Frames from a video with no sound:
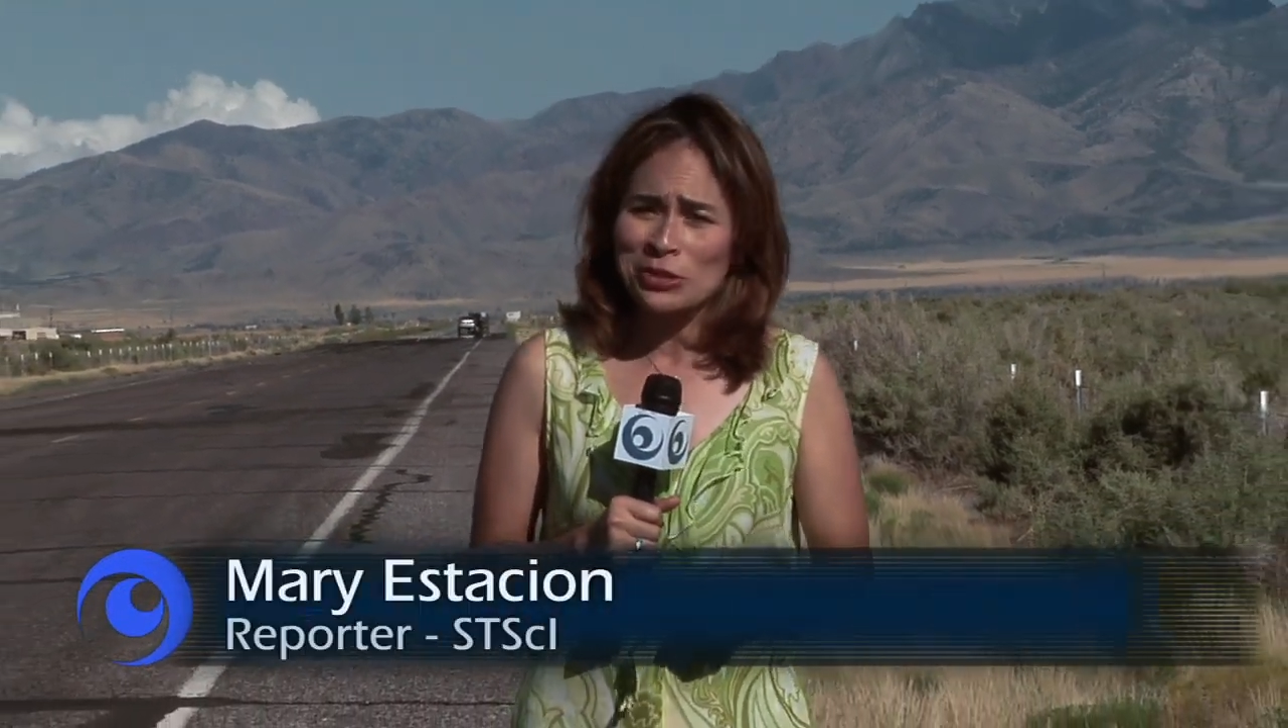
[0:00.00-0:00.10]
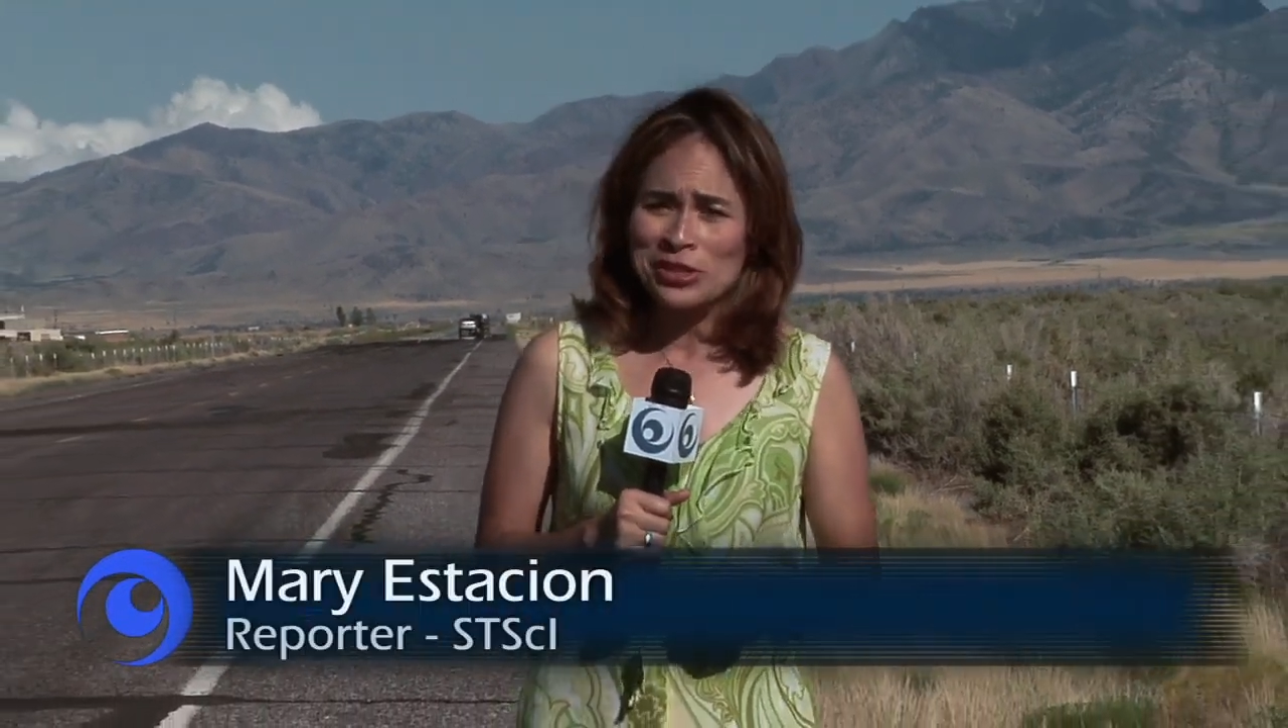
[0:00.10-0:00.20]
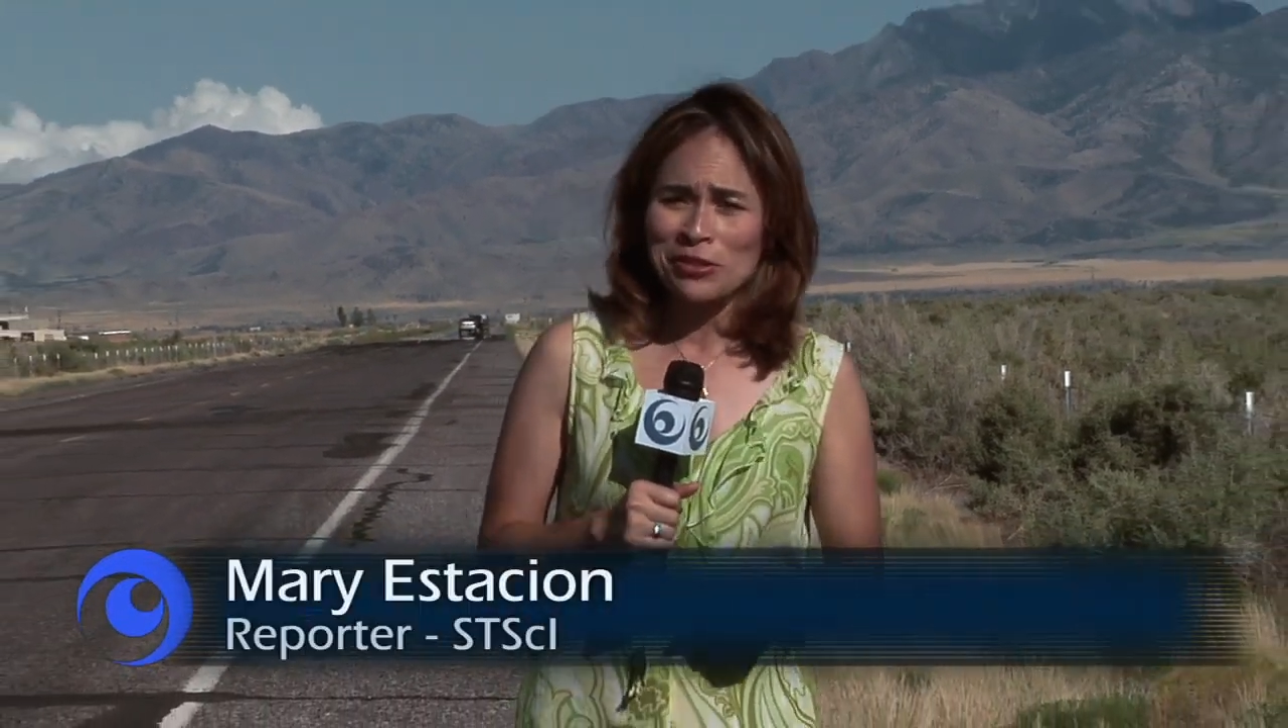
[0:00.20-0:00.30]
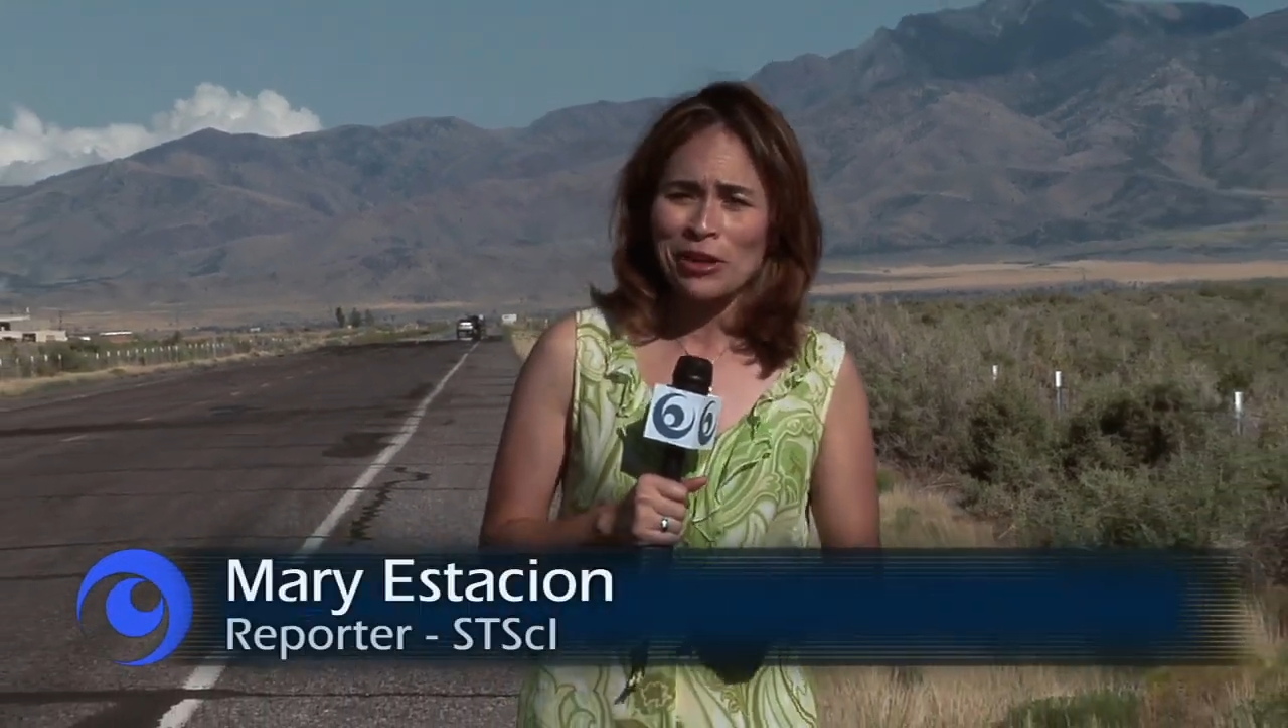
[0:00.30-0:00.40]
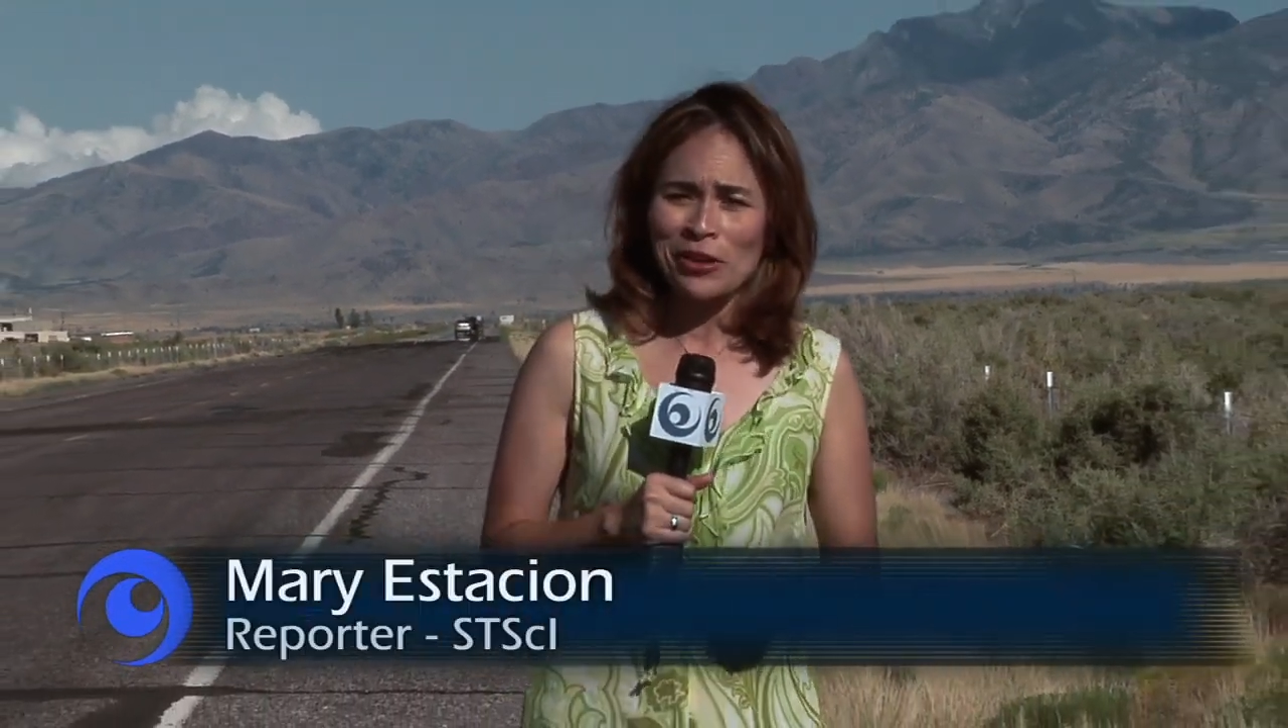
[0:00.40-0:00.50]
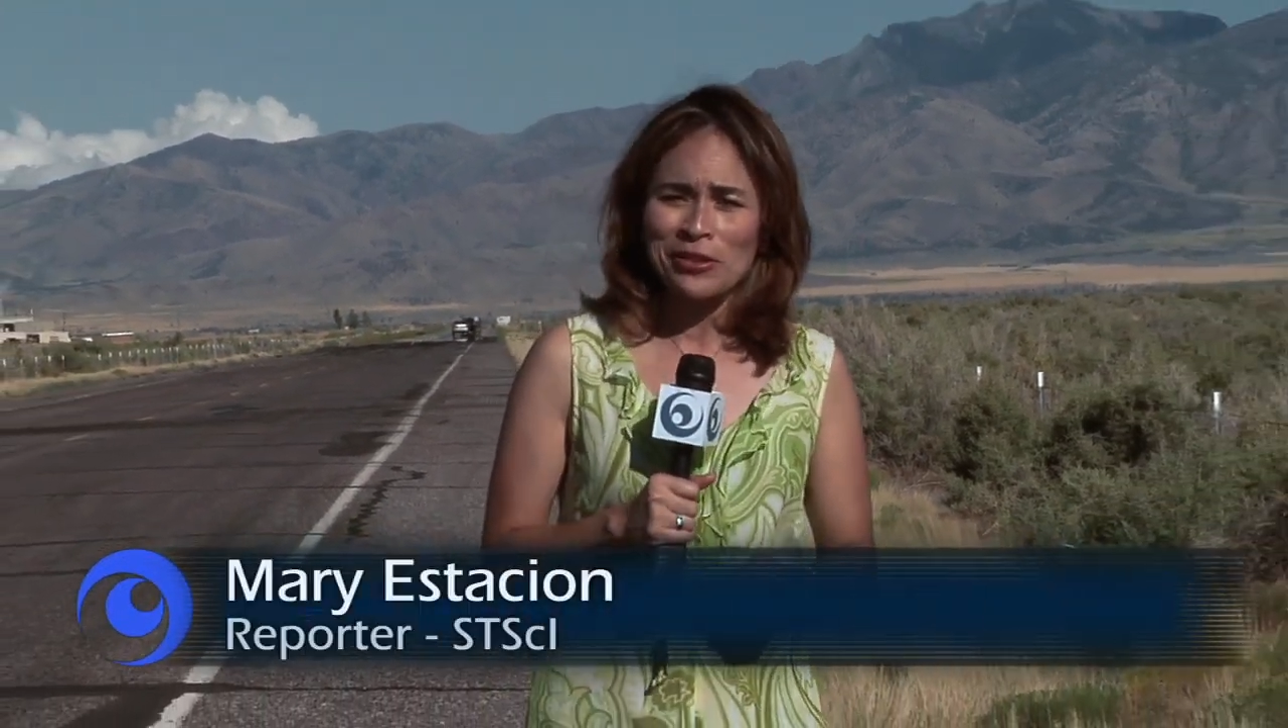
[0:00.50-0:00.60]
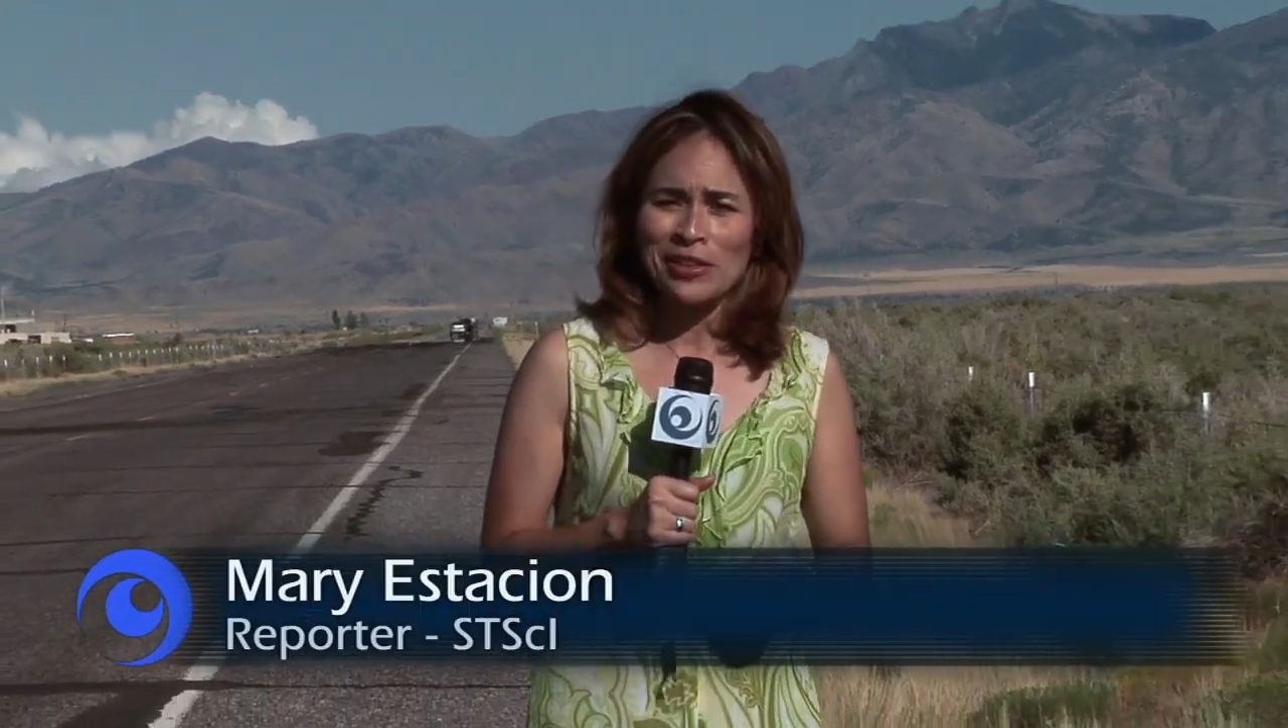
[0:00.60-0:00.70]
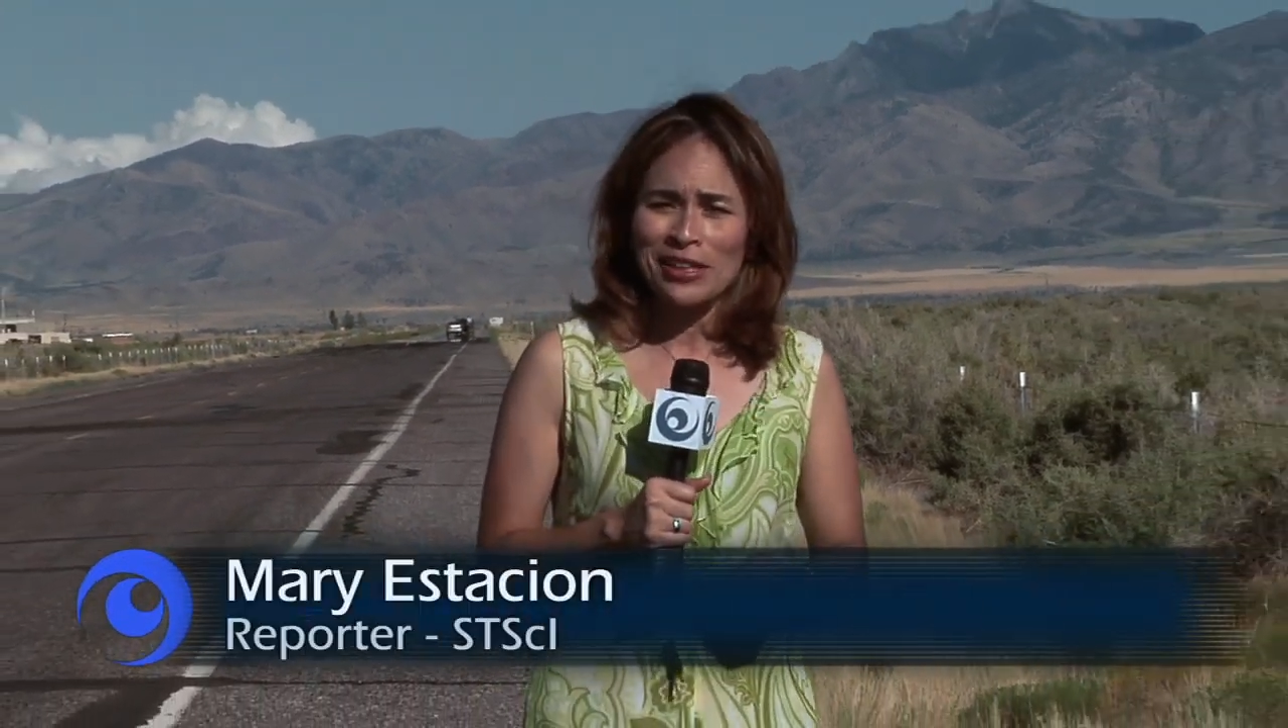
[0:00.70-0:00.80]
zero.